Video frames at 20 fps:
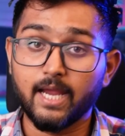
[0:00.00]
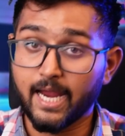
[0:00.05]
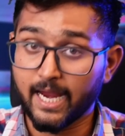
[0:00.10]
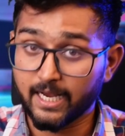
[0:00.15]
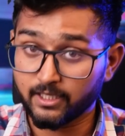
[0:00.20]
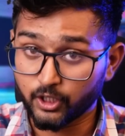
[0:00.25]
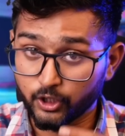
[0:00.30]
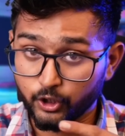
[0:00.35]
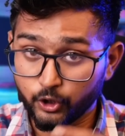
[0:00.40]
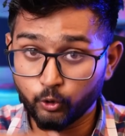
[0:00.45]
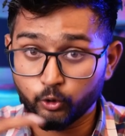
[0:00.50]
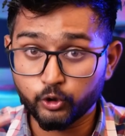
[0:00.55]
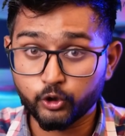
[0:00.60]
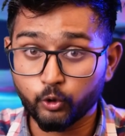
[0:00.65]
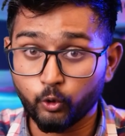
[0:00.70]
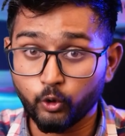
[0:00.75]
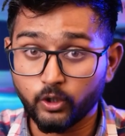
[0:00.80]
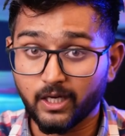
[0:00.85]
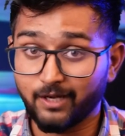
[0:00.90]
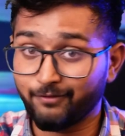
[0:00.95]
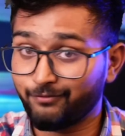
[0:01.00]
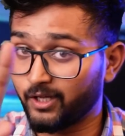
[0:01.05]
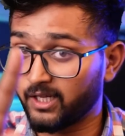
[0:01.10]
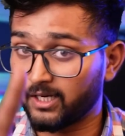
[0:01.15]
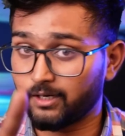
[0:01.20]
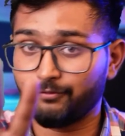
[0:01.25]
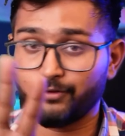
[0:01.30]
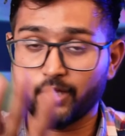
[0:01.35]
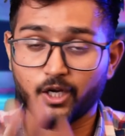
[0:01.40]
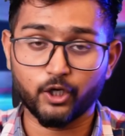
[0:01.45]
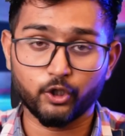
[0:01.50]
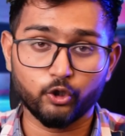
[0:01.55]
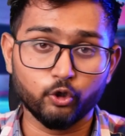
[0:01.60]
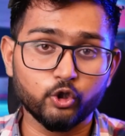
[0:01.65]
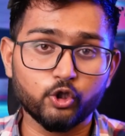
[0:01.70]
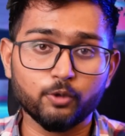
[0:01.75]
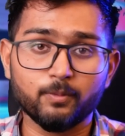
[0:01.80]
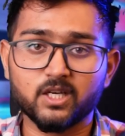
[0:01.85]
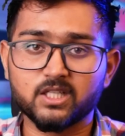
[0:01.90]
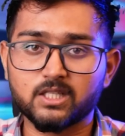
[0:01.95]
Either you shoot, if you're a
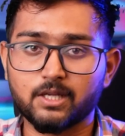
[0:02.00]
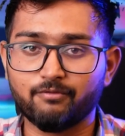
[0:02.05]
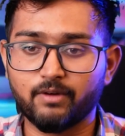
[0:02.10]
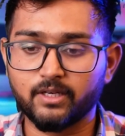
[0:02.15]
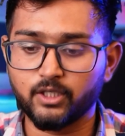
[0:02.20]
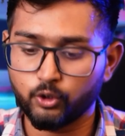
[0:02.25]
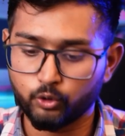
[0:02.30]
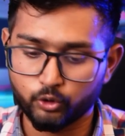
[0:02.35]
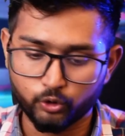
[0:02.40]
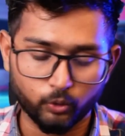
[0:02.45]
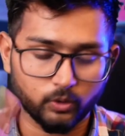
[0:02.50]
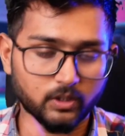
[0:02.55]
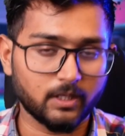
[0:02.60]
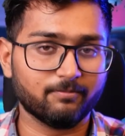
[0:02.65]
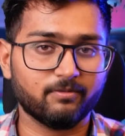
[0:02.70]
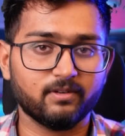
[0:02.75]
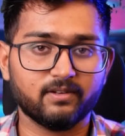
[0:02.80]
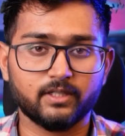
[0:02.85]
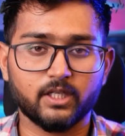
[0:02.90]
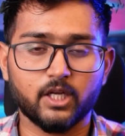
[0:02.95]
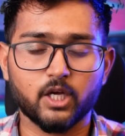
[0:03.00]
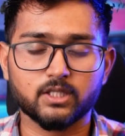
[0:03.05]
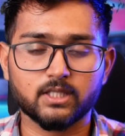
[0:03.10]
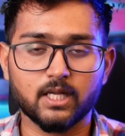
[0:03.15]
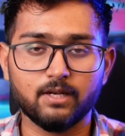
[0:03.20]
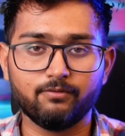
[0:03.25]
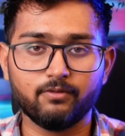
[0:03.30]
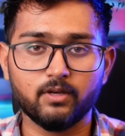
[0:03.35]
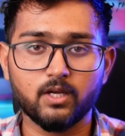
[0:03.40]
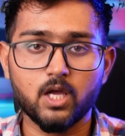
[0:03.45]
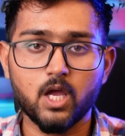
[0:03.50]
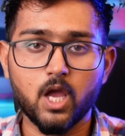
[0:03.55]
YouTuber or someone, you shoot them for yourself.